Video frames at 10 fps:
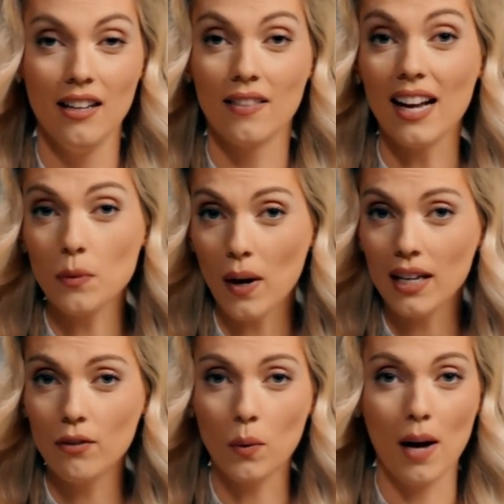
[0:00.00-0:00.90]
That's why
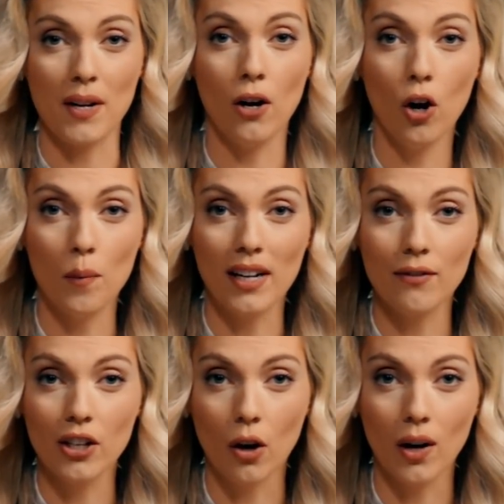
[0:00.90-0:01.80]
even when I'm at home, I
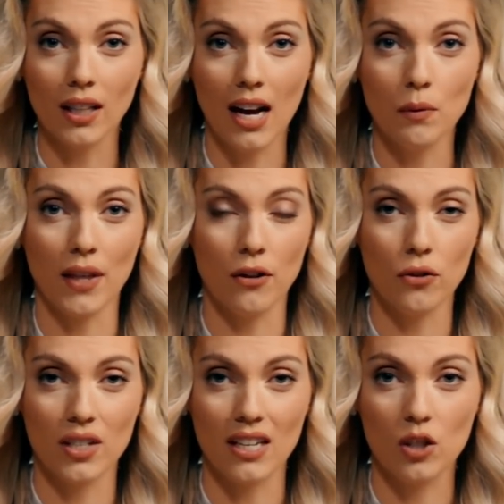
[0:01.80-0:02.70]
never go online without
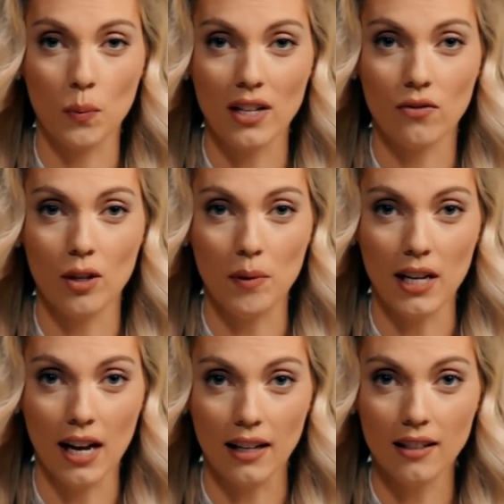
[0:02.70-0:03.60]
using
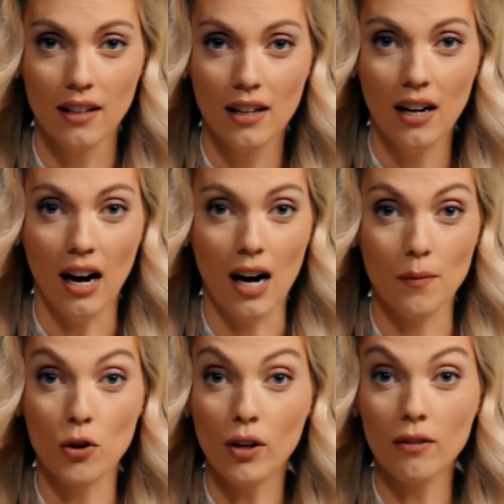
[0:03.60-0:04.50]
ExpressVPN. Um,
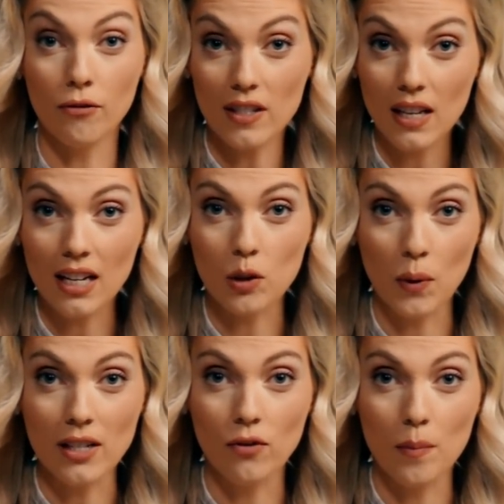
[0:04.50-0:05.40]
you can visit
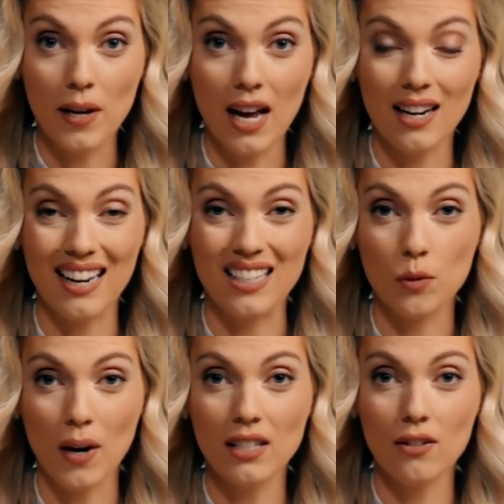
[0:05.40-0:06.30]
ExpressVPN at
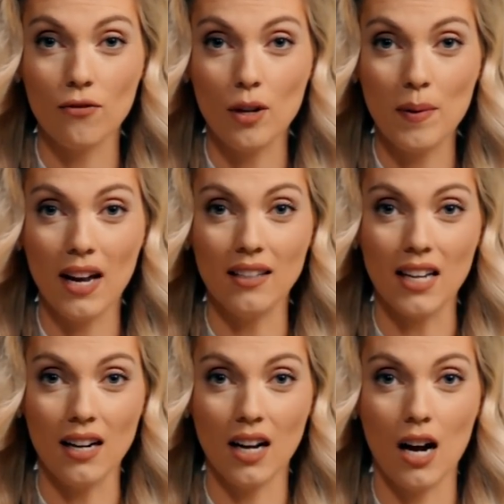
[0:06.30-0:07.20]
express V P N
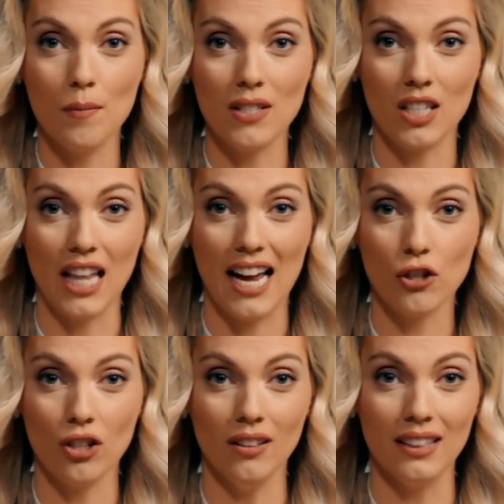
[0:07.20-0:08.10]
dot com
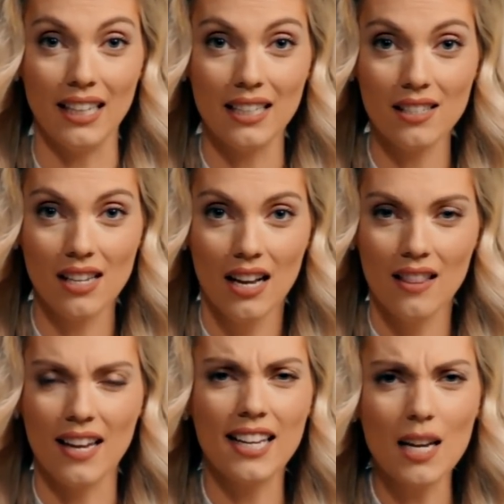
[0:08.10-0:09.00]
slash Liz.
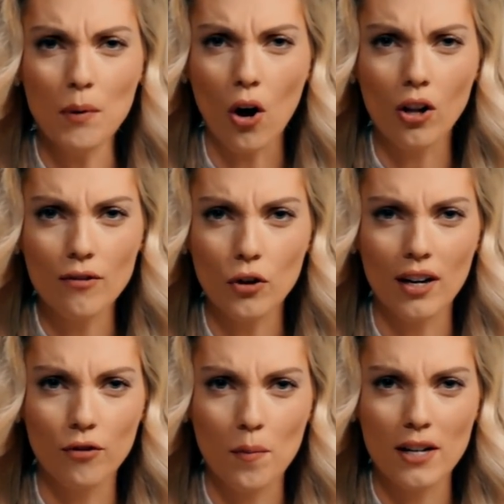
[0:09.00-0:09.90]
They keep all of your
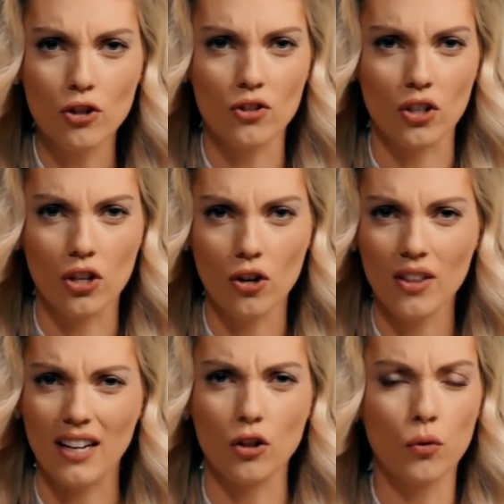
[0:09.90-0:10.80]
information secure.
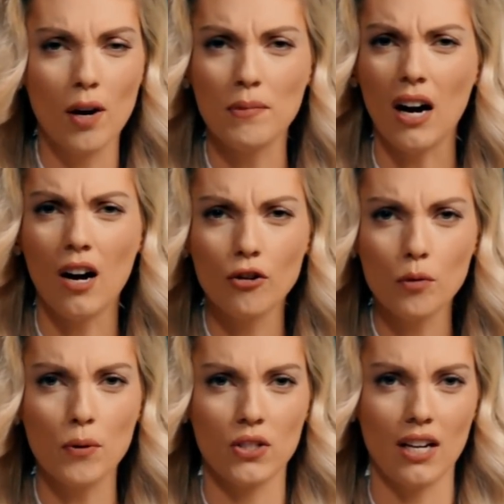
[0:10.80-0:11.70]
They encrypt one
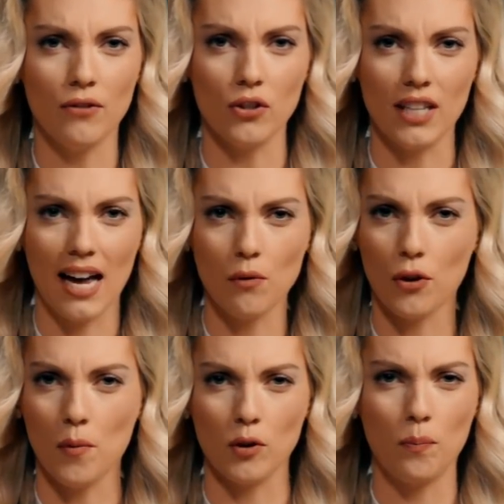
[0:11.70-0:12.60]
hundred percent of your data with
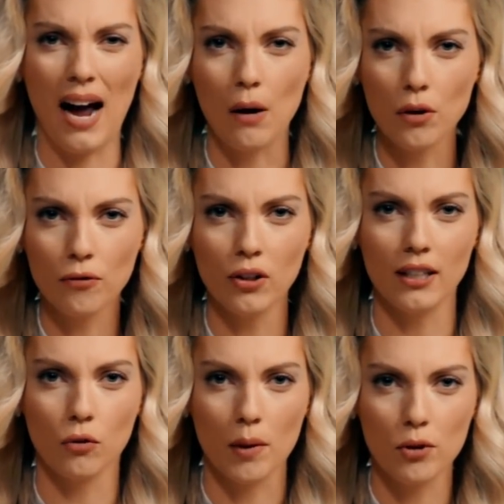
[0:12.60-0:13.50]
the most powerful
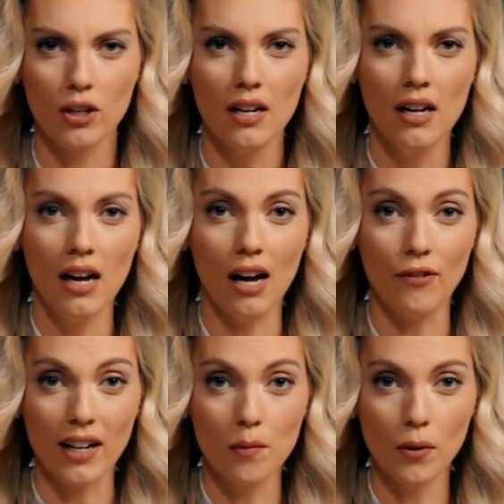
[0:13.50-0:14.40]
encryption
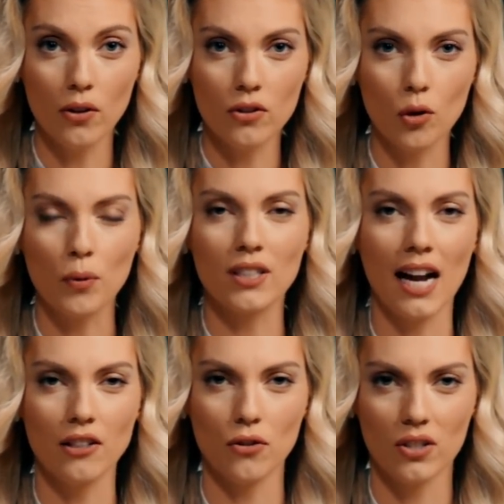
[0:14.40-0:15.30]
available. So
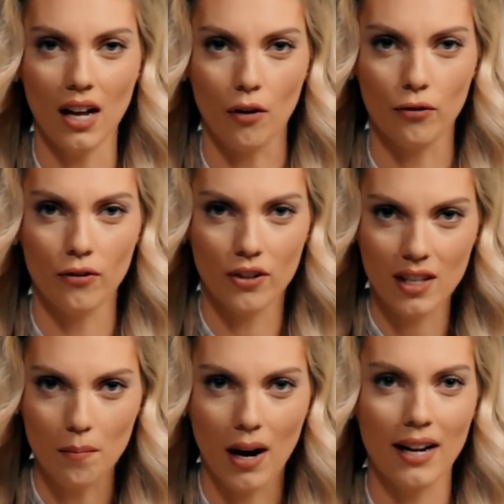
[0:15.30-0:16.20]
protect yourself.
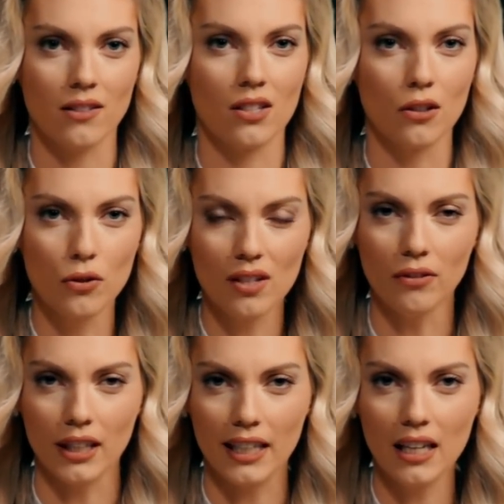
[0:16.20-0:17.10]
Visit my exclusive
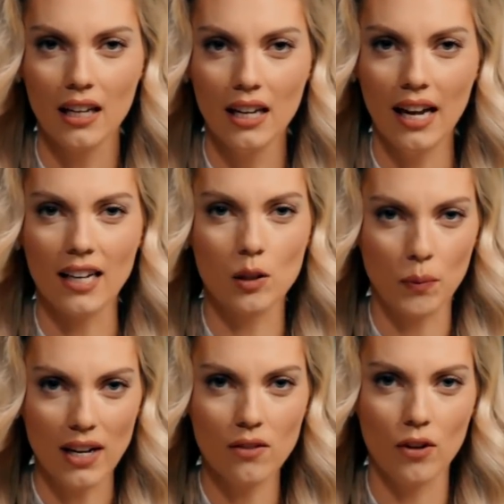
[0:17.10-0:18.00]
link,
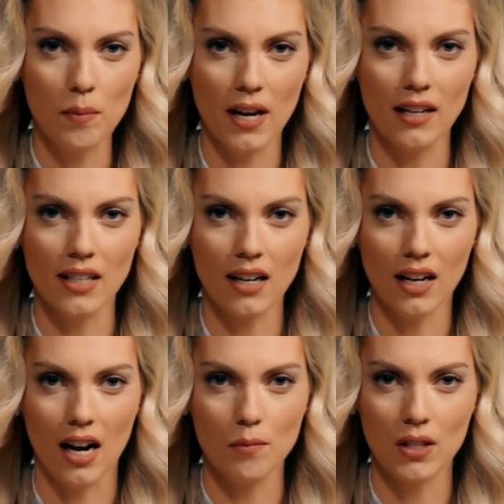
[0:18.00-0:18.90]
express V P N dot
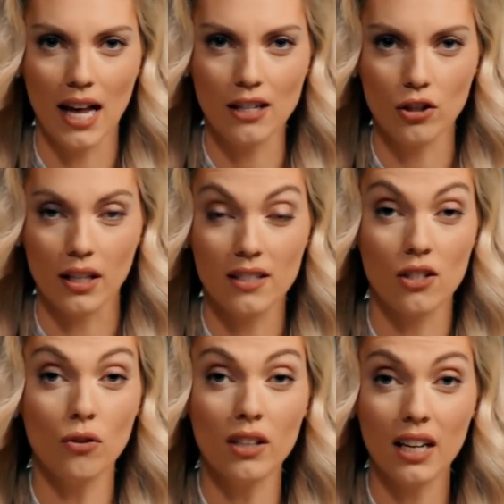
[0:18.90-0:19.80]
com slash Liz,
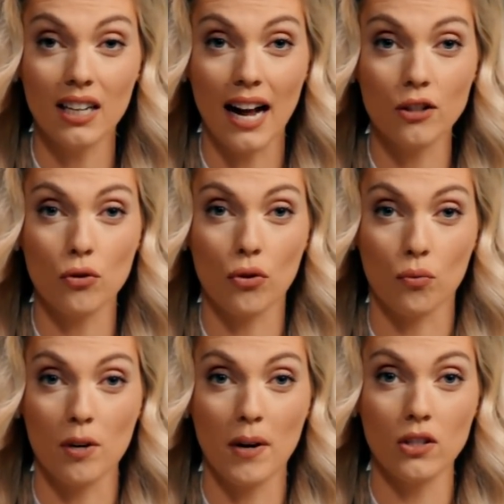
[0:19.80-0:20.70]
and you can get an extra
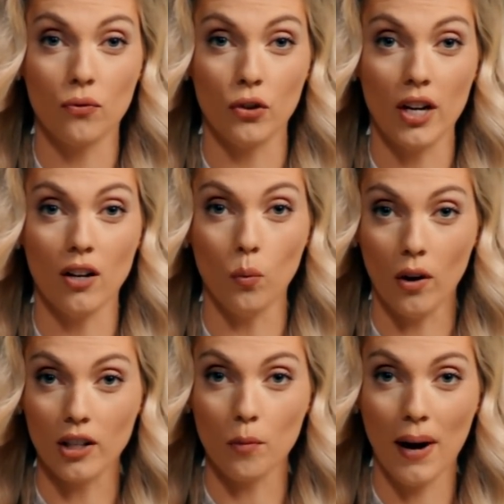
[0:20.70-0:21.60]
three months free on a
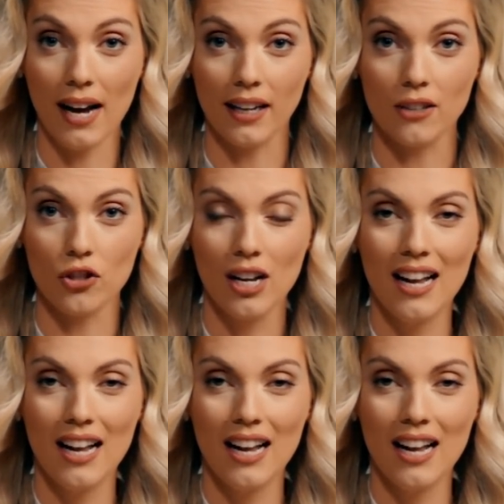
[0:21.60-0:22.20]
one-year package.